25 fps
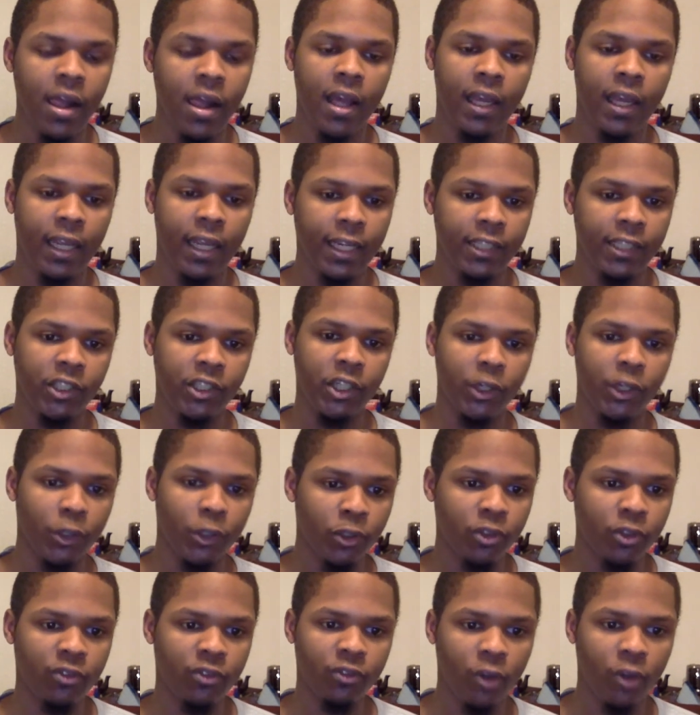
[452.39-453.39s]
He's
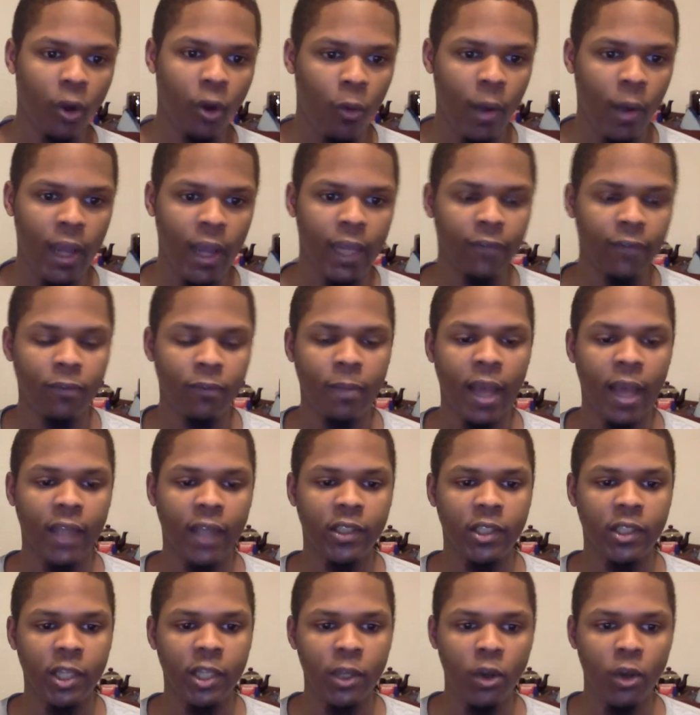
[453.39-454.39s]
years away from
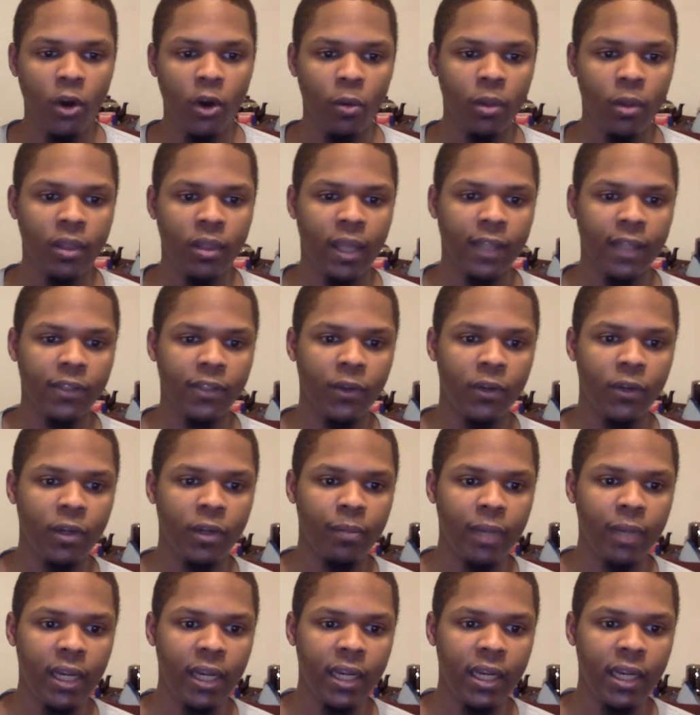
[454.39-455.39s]
actually knowing what that's going to
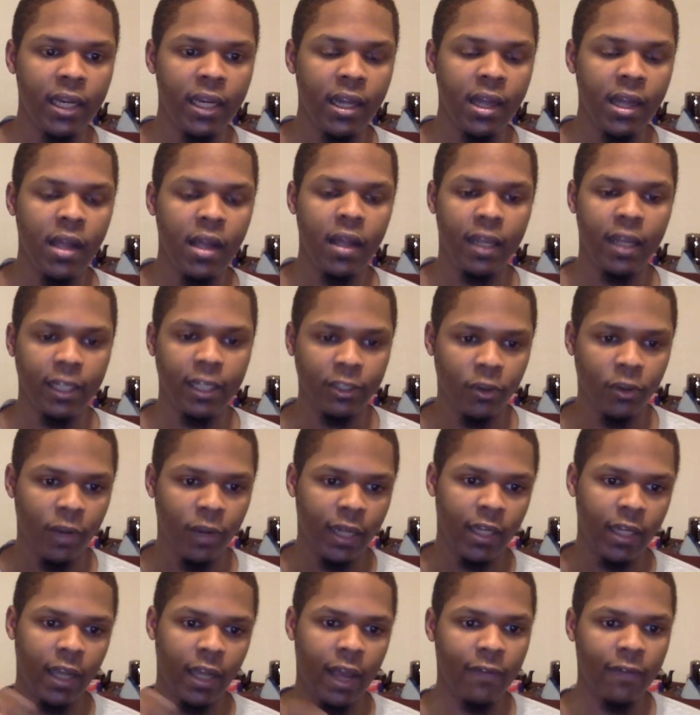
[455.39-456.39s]
be. He's going
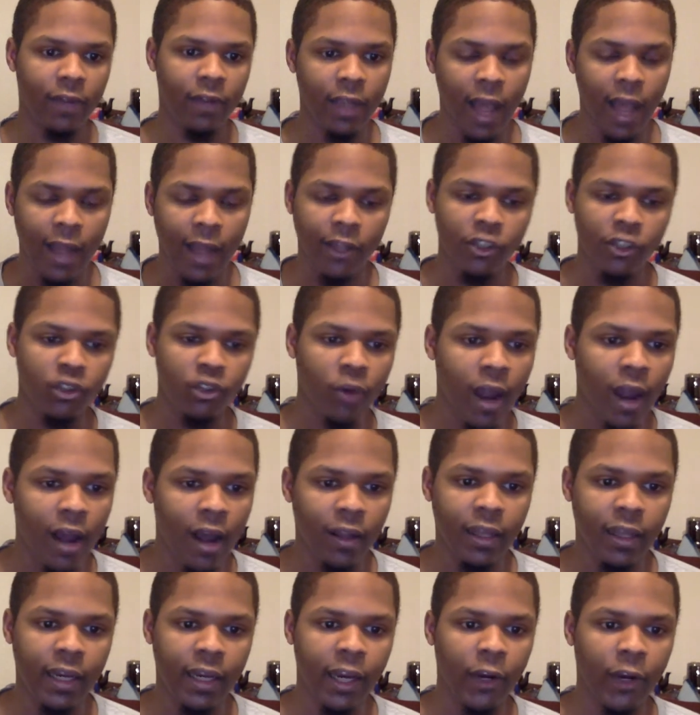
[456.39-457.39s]
to have a lot of
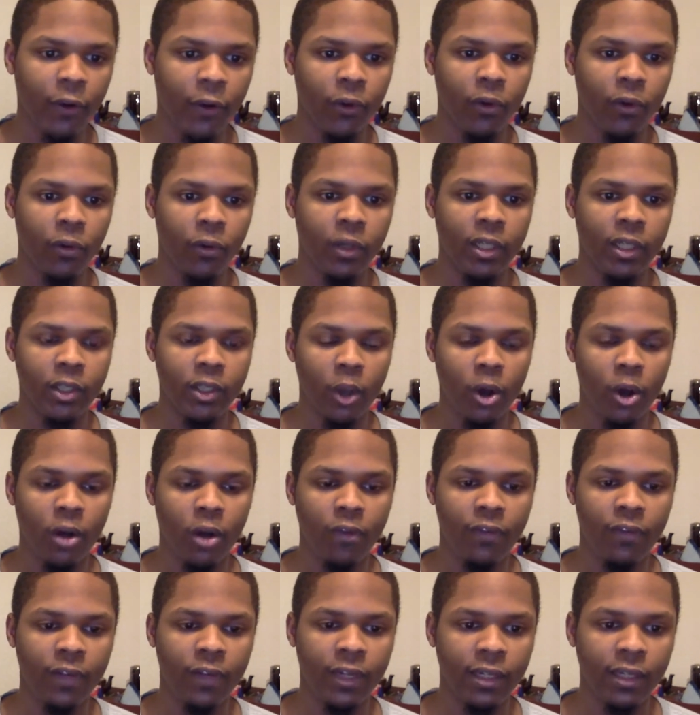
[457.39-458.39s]
trial and error with his
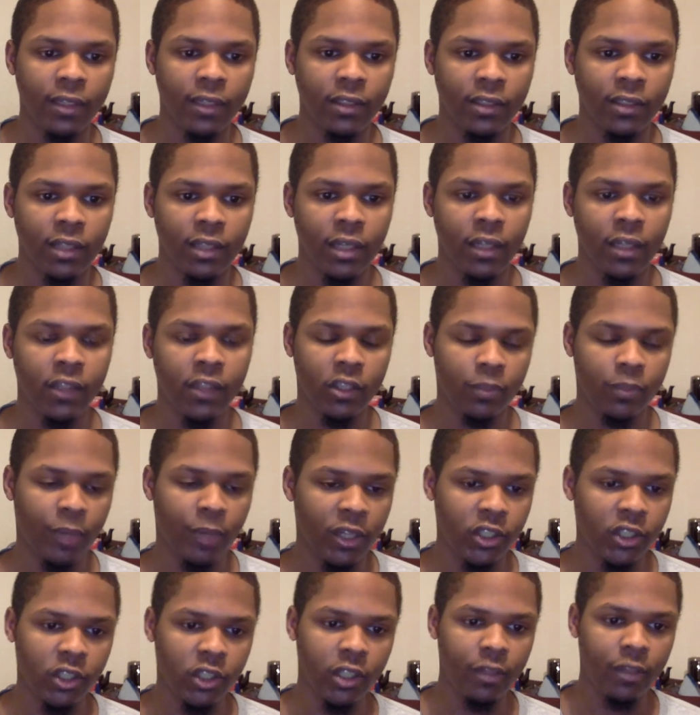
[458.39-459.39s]
offense,
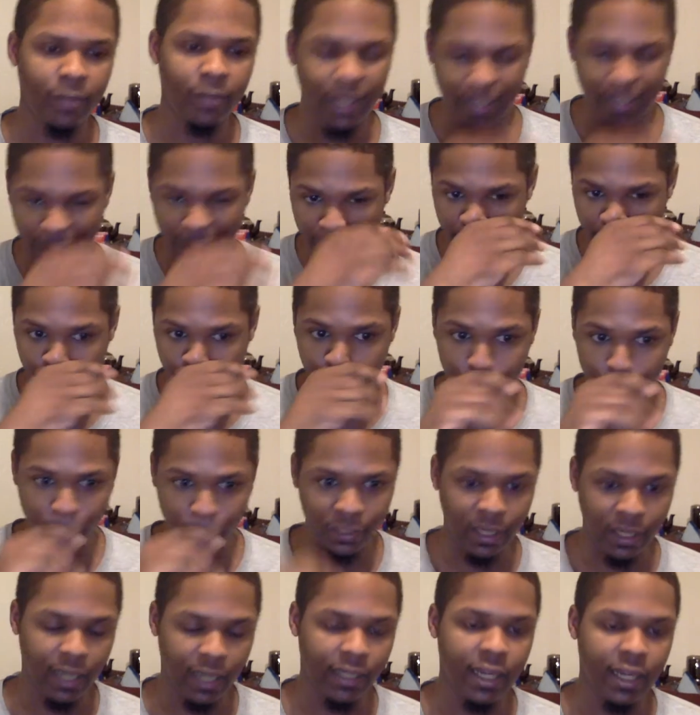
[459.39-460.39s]
especially because
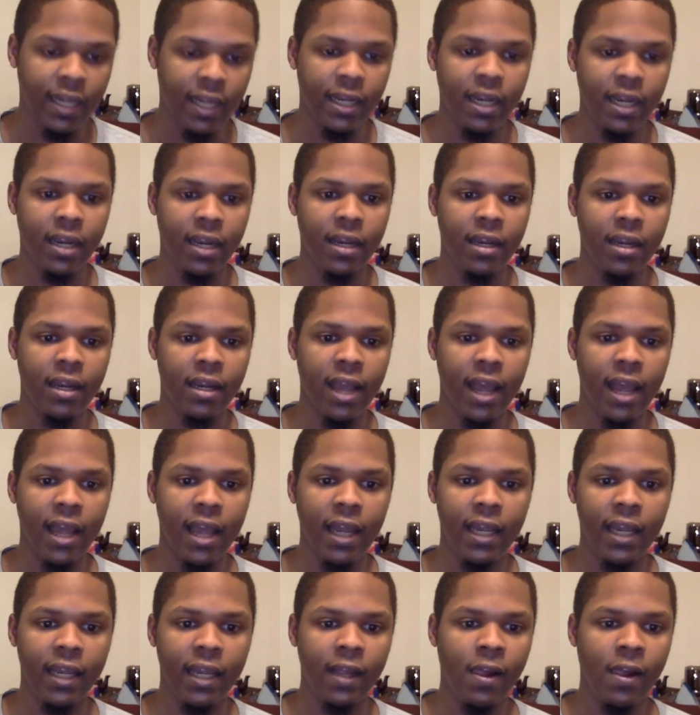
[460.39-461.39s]
at the end of the
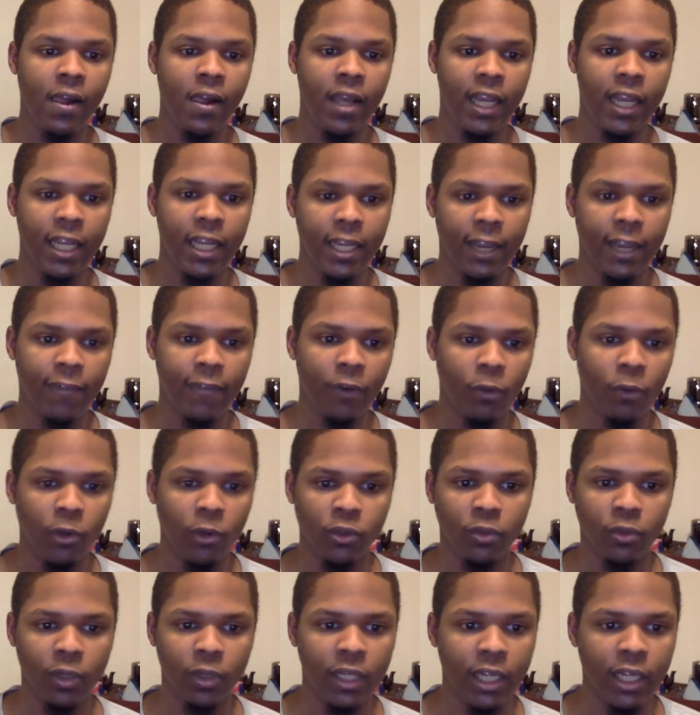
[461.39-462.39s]
day, he never was
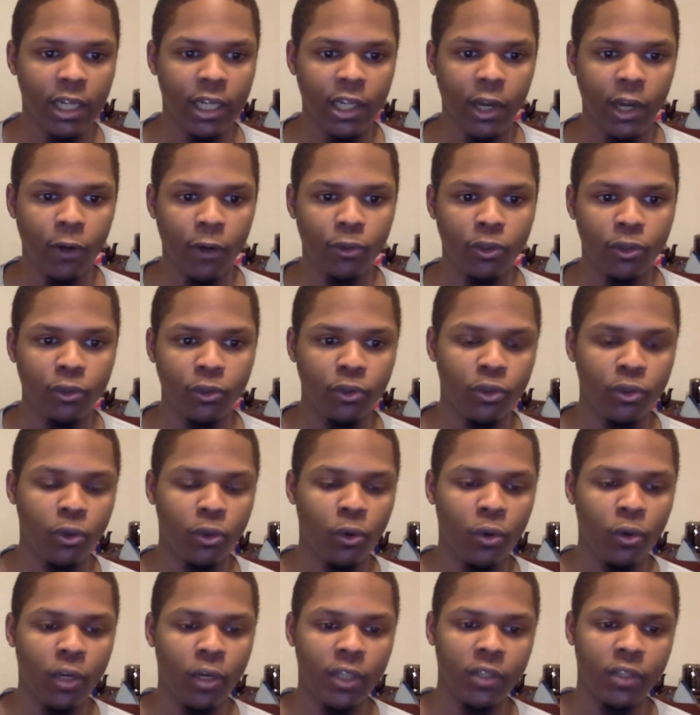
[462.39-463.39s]
really a go-to
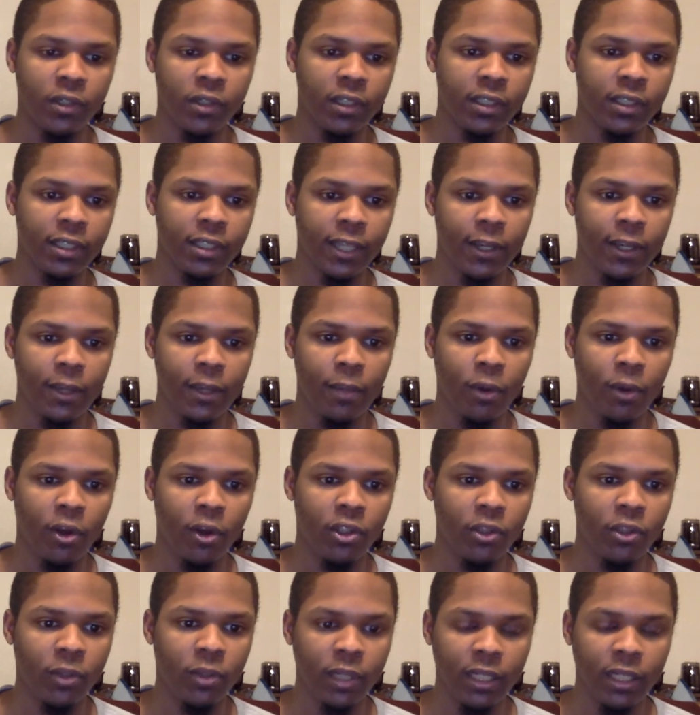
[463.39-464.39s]
scorer that you can just get the ball
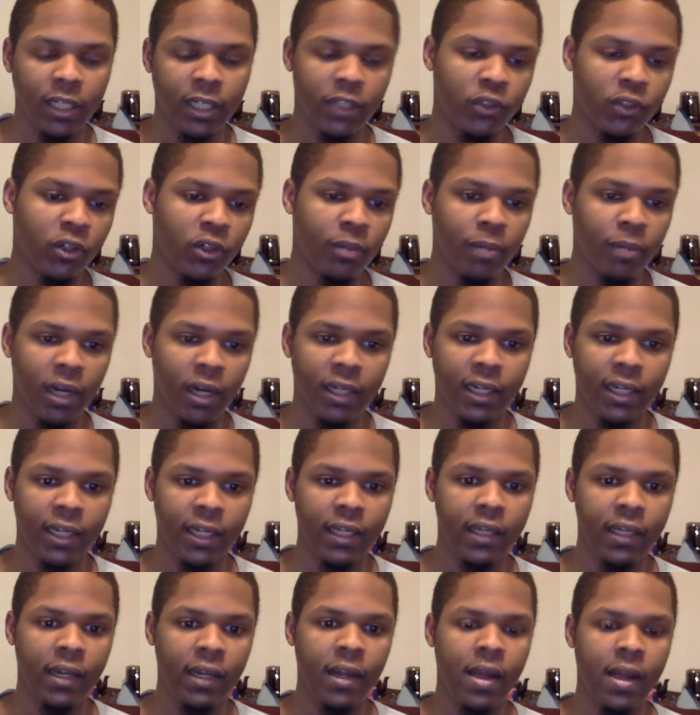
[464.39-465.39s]
to and get you a bucket.